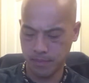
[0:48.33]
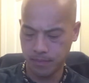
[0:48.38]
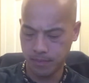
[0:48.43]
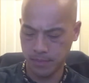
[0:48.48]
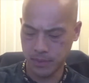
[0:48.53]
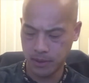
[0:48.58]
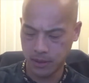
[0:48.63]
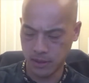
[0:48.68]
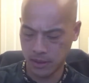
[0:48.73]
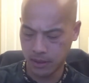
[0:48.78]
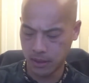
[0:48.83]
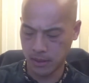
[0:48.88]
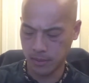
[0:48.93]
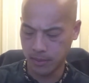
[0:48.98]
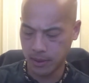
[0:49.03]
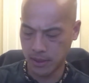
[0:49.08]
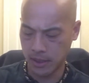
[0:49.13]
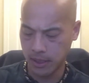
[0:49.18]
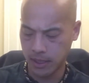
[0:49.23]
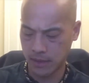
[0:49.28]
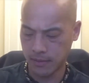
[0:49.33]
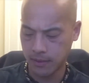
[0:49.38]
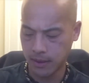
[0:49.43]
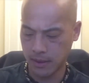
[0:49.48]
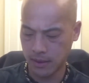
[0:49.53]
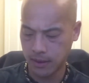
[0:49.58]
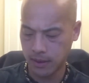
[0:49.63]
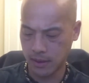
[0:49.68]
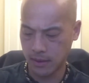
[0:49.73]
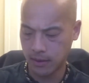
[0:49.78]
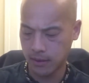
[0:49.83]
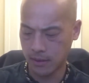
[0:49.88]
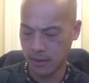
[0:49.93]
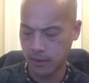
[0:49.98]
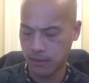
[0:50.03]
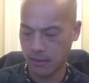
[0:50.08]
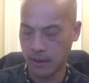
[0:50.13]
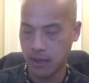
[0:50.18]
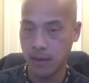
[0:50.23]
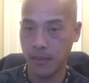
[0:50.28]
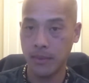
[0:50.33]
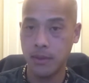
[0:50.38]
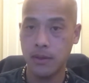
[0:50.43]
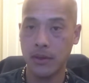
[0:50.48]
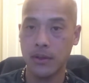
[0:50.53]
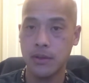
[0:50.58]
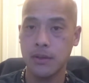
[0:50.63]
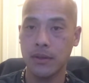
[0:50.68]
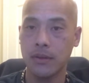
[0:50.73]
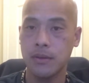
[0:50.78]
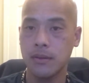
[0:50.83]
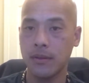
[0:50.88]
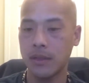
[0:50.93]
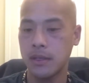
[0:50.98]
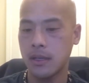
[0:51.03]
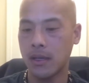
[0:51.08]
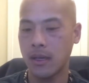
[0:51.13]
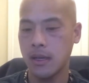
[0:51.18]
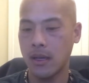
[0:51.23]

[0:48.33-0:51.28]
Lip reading: put the box right there and grab the shoes.